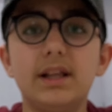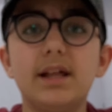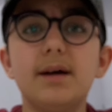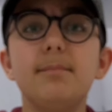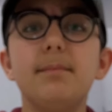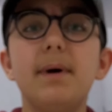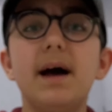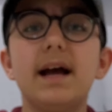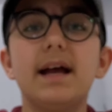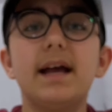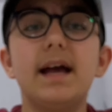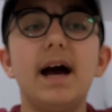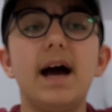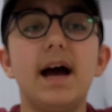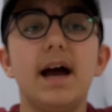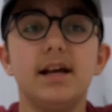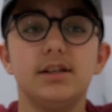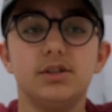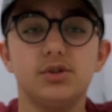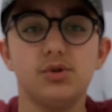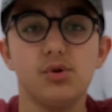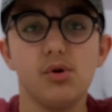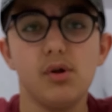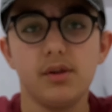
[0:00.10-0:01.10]
back guys
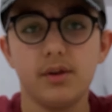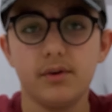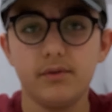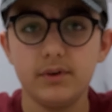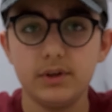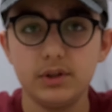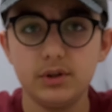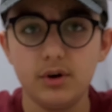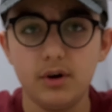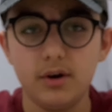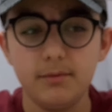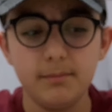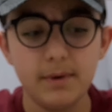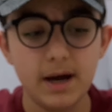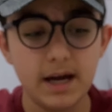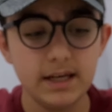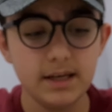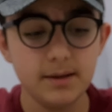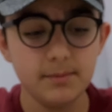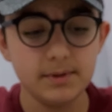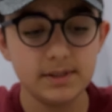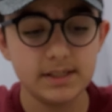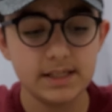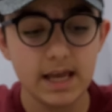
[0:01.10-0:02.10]
to another video. My
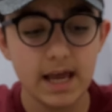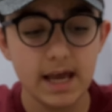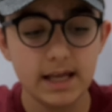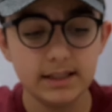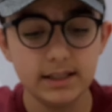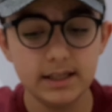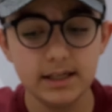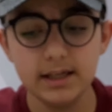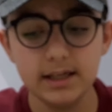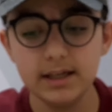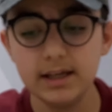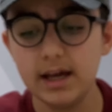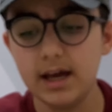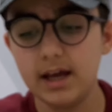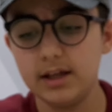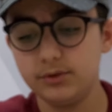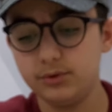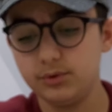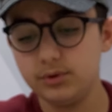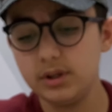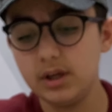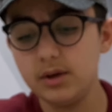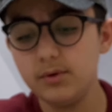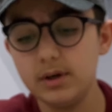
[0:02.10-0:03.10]
name is Hadi and
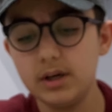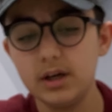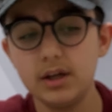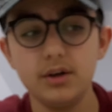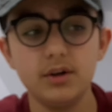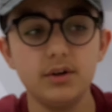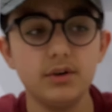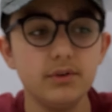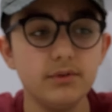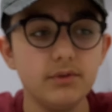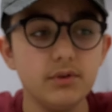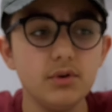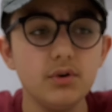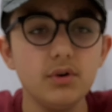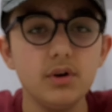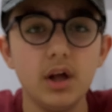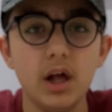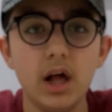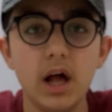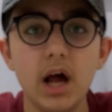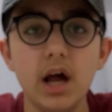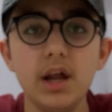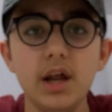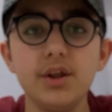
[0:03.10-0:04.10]
today we're gonna review
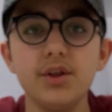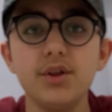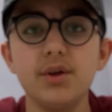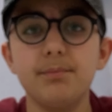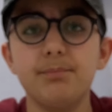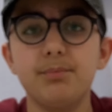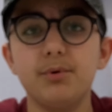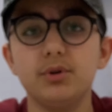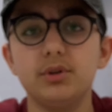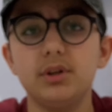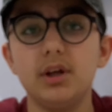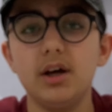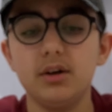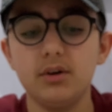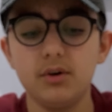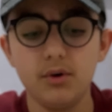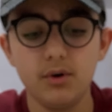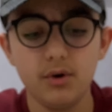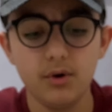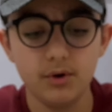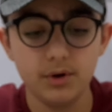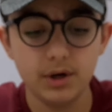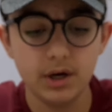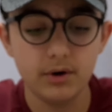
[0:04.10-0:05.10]
another product
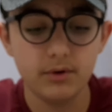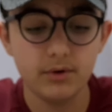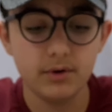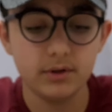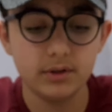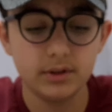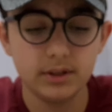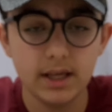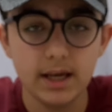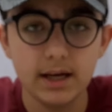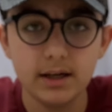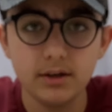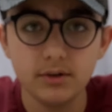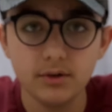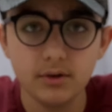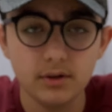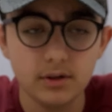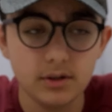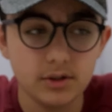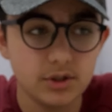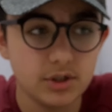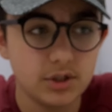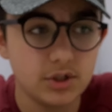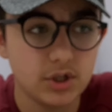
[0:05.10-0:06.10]
on our
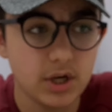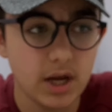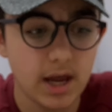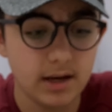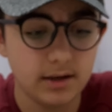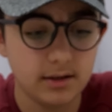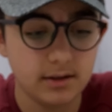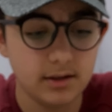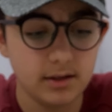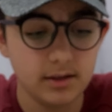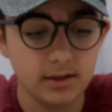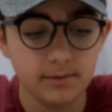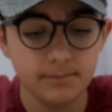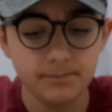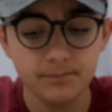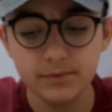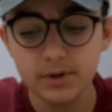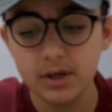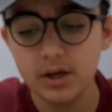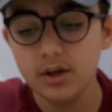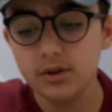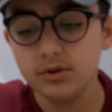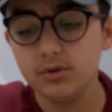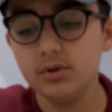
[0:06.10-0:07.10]
technology channel.
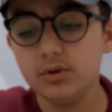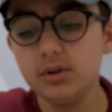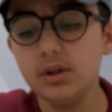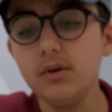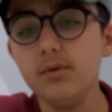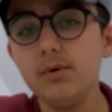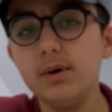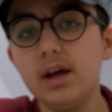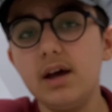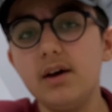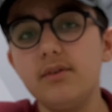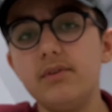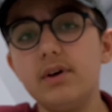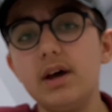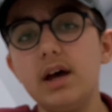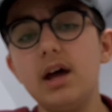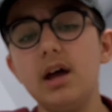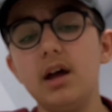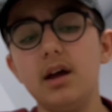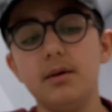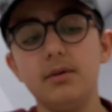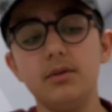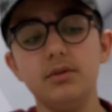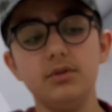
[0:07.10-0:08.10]
Today we have
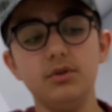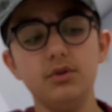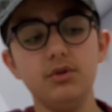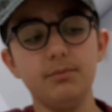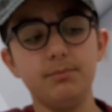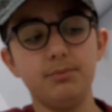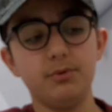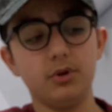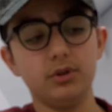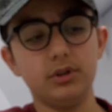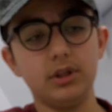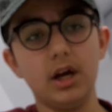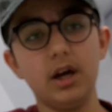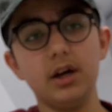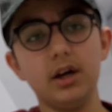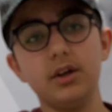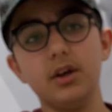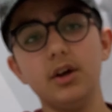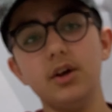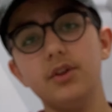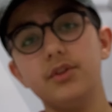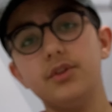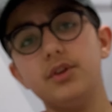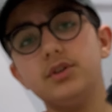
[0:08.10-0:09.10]
a new
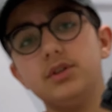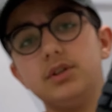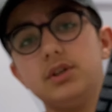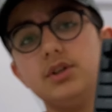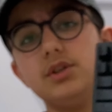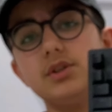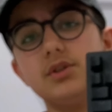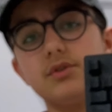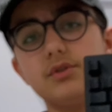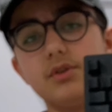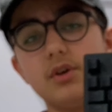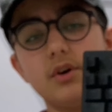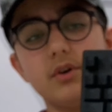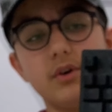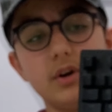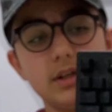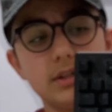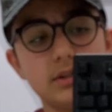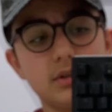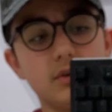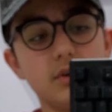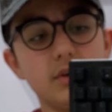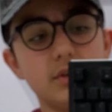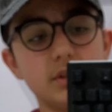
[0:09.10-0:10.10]
product. This is the
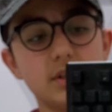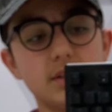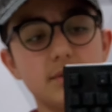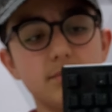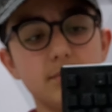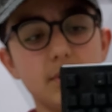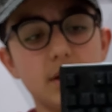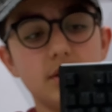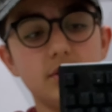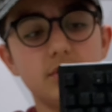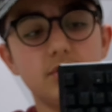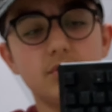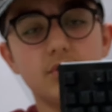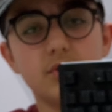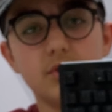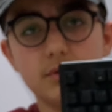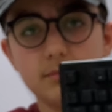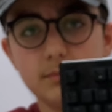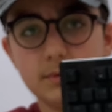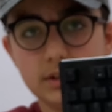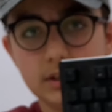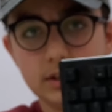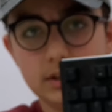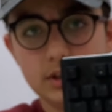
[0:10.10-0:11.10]
Razer Huntsman
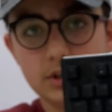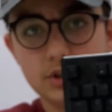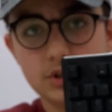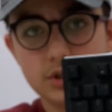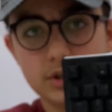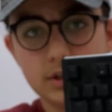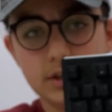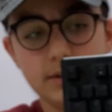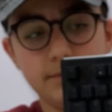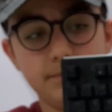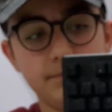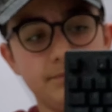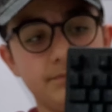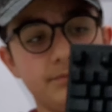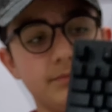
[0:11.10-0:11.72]
Tournament Edition.